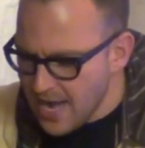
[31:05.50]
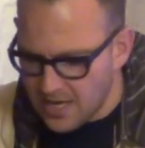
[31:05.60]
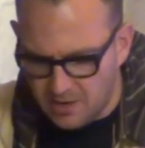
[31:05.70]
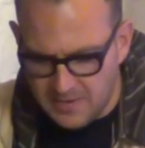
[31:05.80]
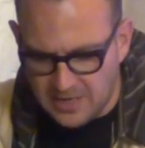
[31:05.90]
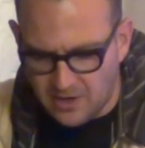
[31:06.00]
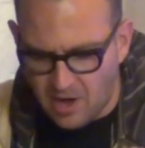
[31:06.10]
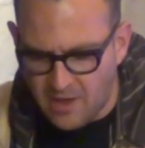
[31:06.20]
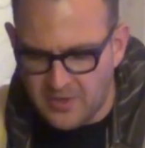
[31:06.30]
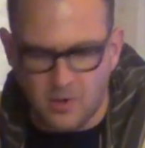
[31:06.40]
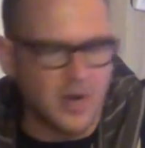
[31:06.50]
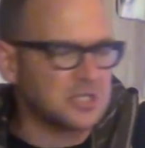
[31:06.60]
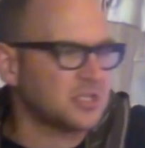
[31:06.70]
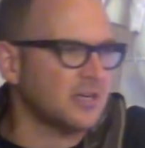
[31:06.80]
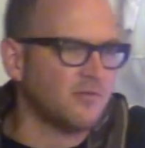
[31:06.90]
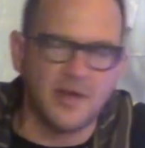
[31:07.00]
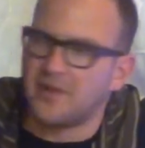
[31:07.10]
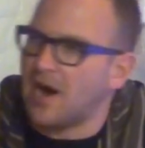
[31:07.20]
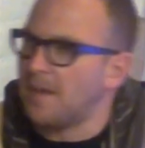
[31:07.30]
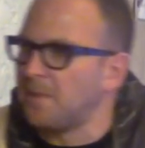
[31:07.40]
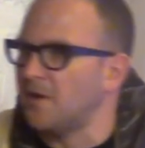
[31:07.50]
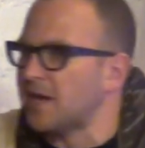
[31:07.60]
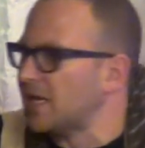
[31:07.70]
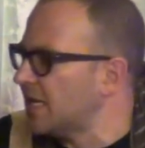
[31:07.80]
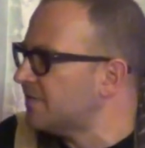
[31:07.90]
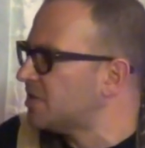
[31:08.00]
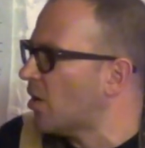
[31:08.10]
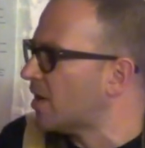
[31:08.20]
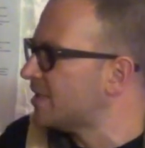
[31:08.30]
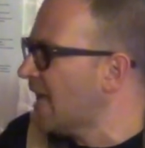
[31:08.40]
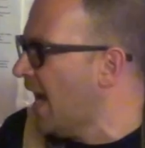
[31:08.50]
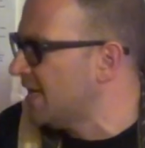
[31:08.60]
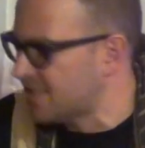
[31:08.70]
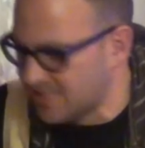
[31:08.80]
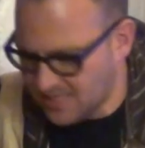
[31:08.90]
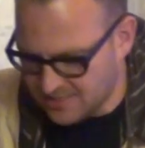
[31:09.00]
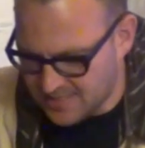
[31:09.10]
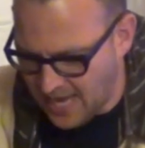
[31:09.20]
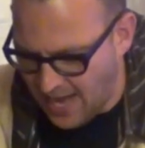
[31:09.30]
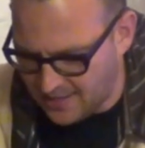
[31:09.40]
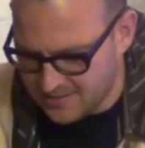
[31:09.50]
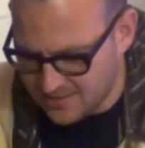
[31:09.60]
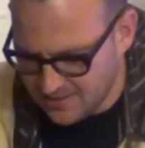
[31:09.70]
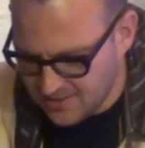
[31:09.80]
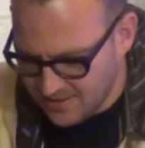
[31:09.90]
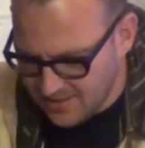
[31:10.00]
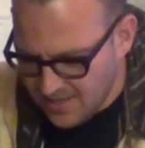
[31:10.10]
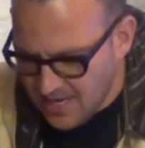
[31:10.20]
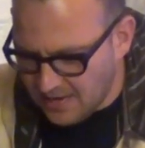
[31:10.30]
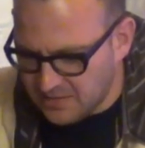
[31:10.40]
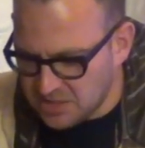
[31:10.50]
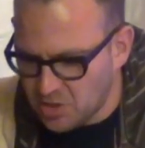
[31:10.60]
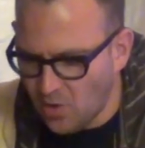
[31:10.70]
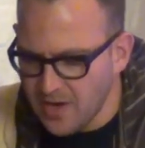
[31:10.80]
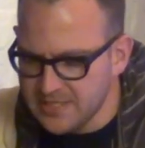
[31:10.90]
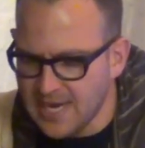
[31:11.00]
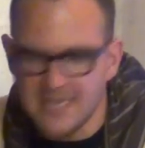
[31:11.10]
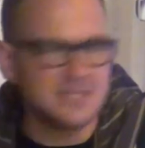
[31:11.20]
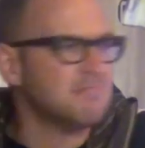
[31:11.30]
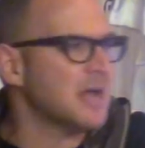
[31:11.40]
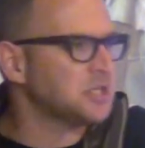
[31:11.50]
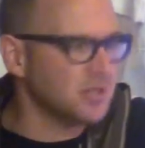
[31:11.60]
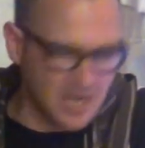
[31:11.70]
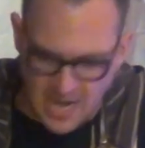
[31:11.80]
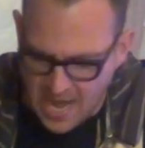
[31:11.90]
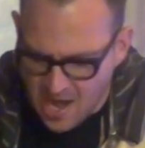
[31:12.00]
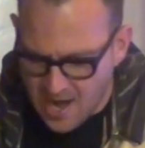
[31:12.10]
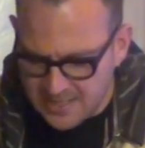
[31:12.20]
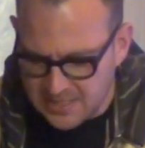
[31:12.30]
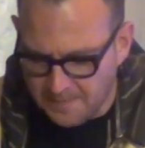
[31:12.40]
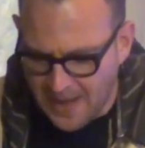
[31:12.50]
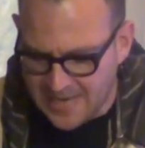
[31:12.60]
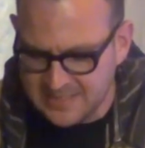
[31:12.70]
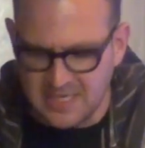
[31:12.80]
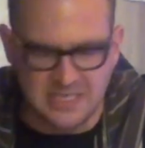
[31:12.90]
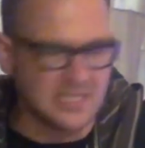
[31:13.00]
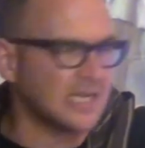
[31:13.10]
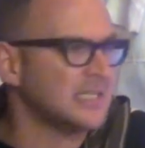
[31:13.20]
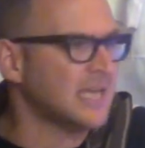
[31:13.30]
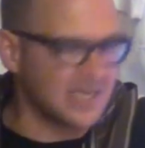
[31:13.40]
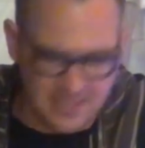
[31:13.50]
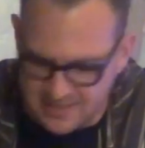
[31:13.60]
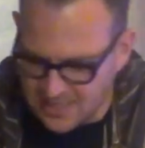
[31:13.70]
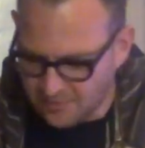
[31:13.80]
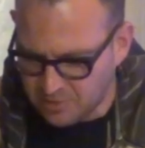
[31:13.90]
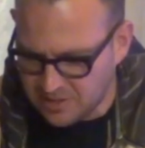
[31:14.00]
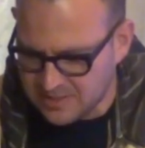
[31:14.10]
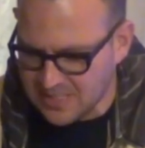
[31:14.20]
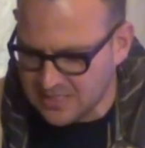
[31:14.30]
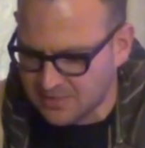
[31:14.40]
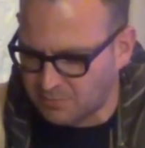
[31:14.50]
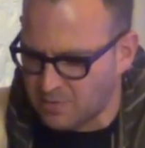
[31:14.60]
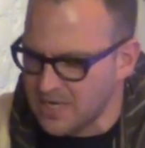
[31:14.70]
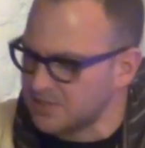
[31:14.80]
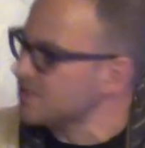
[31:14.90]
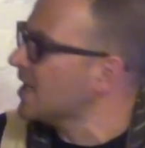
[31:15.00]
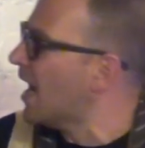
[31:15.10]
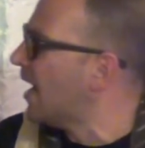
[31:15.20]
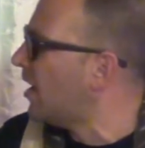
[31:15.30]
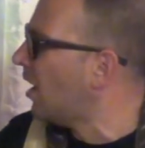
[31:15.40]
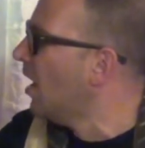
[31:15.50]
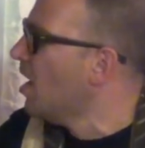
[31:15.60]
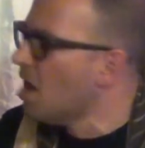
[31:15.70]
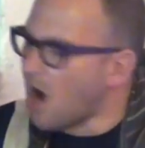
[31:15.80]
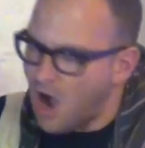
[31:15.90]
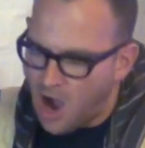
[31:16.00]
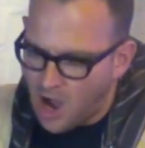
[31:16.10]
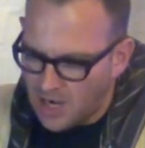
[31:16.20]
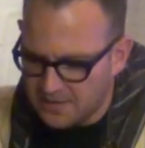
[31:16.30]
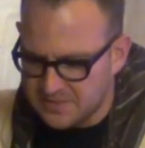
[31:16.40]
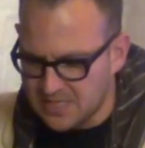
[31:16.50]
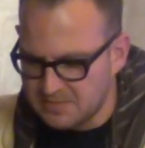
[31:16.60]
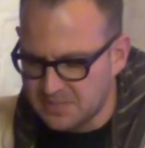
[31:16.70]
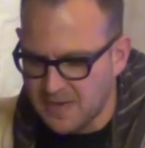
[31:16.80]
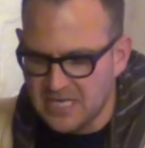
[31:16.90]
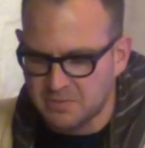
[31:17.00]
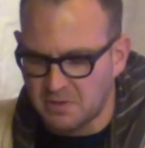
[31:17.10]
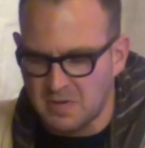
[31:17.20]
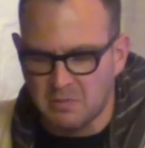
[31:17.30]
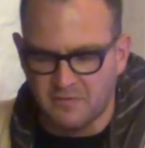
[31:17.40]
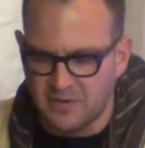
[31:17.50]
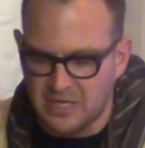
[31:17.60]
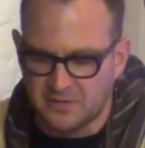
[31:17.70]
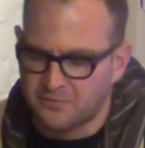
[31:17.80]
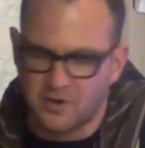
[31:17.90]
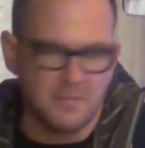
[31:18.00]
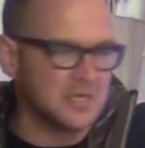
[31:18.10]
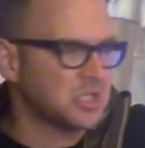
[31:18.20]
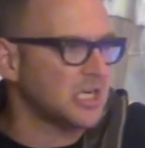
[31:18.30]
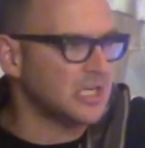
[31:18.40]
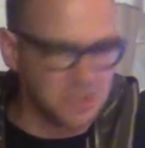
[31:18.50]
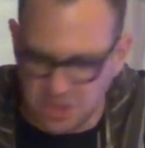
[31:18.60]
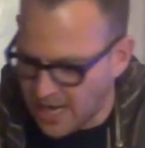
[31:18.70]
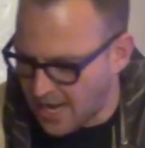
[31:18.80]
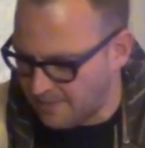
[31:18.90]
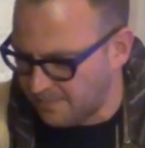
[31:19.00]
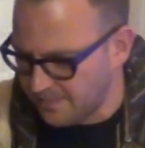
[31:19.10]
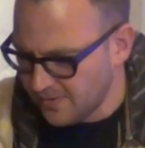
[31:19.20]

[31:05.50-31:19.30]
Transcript: nanometer on the question of whether uploading leaves your taste intact. If the Turing test measured an A I's capacity to conduct itself with a sense of real style, all of SimSpace would be revealed for a machine sham.